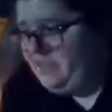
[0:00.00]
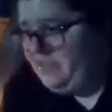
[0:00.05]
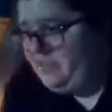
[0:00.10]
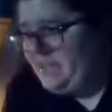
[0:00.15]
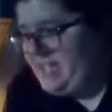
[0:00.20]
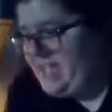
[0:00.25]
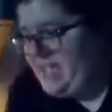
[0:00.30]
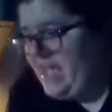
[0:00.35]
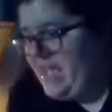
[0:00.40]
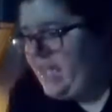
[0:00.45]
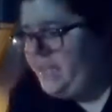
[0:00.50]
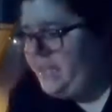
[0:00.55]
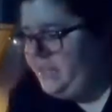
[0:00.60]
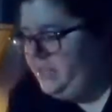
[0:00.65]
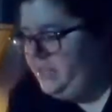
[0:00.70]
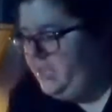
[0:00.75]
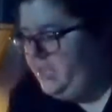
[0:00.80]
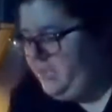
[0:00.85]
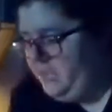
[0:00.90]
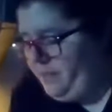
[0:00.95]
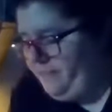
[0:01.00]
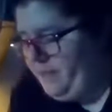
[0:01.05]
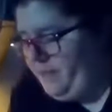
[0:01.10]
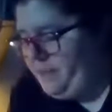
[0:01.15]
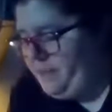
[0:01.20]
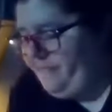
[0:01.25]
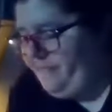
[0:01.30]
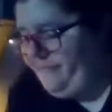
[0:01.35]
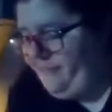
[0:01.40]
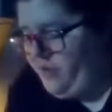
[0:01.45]
I mean, yeah, I can look it up
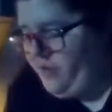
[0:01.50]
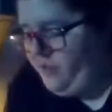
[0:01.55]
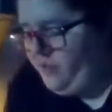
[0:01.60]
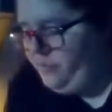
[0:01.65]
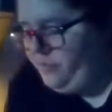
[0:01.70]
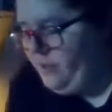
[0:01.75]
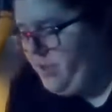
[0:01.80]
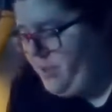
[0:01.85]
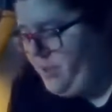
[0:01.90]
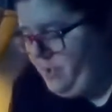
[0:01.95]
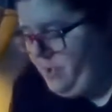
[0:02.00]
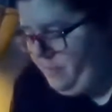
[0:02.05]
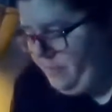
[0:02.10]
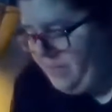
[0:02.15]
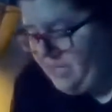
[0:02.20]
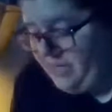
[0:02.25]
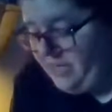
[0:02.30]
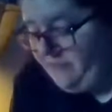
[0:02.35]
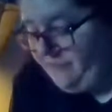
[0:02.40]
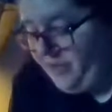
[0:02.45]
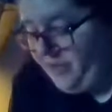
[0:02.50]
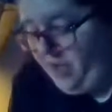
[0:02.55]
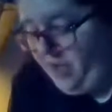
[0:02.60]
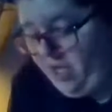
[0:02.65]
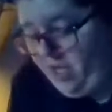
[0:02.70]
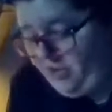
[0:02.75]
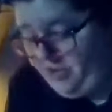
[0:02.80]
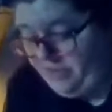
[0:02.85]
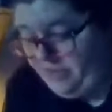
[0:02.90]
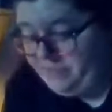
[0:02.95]
on the phone, but then if a
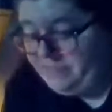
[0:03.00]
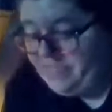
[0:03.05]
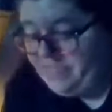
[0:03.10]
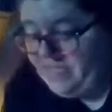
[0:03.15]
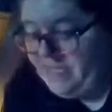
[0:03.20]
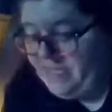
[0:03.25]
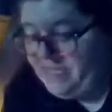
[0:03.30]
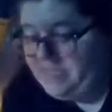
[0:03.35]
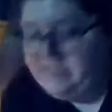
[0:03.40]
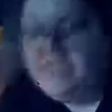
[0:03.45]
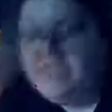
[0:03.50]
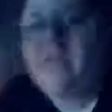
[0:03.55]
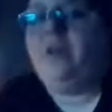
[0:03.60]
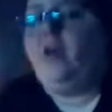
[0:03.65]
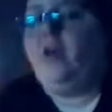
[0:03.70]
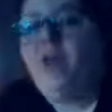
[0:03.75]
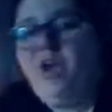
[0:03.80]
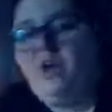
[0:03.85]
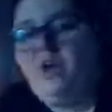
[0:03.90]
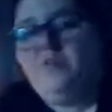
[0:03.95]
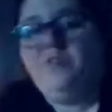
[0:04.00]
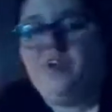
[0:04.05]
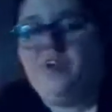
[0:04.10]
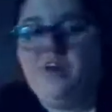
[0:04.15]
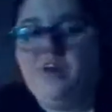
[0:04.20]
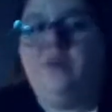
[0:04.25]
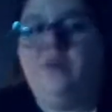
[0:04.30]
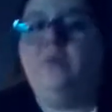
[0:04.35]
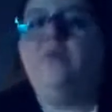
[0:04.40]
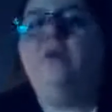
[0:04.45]
call comes in, it's like, oh
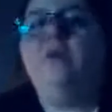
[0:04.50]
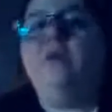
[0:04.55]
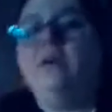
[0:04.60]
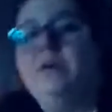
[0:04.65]
no,